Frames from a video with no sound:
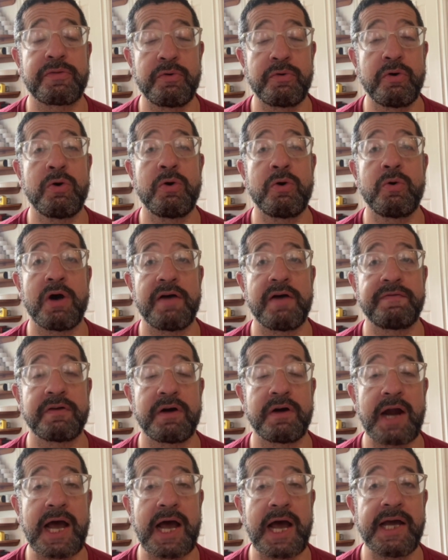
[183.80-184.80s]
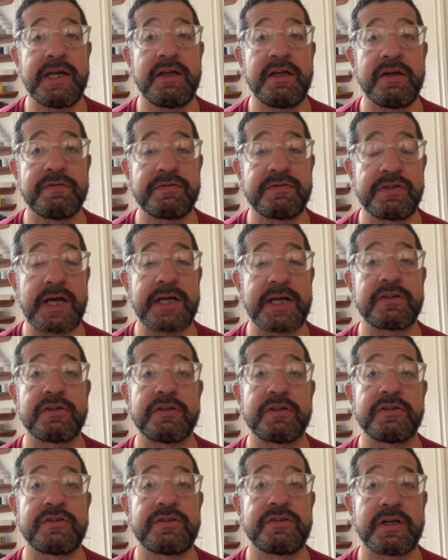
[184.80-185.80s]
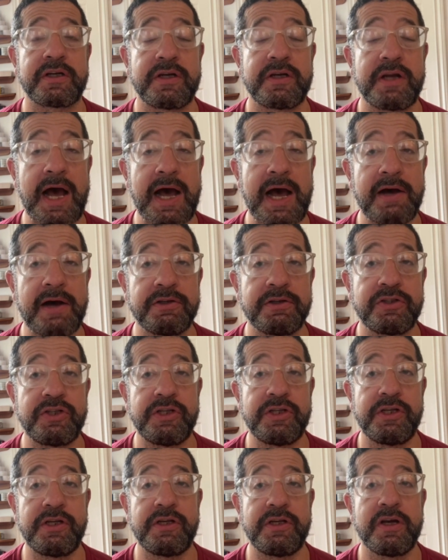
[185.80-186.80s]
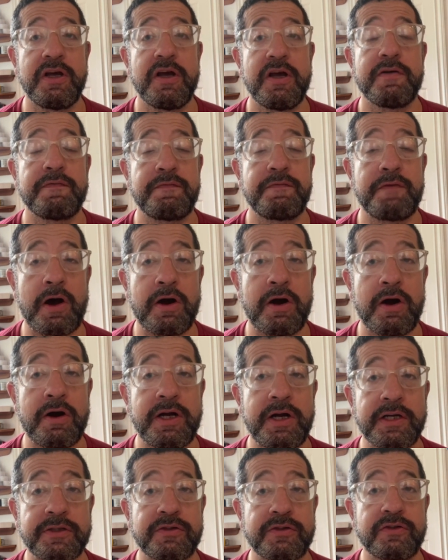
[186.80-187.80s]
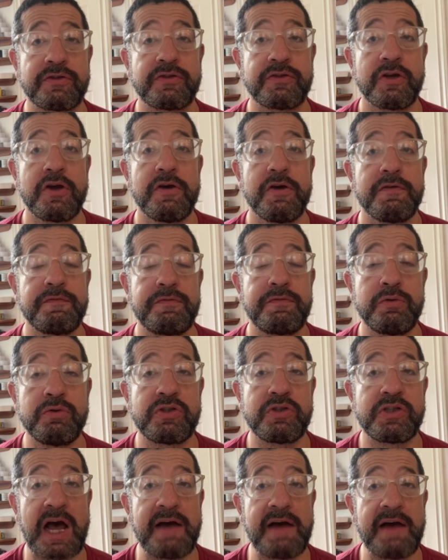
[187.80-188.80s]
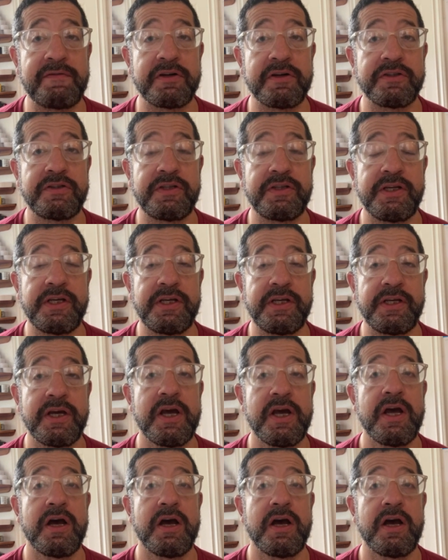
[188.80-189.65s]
through a variety of sectors: technology, forests, food sovereignty,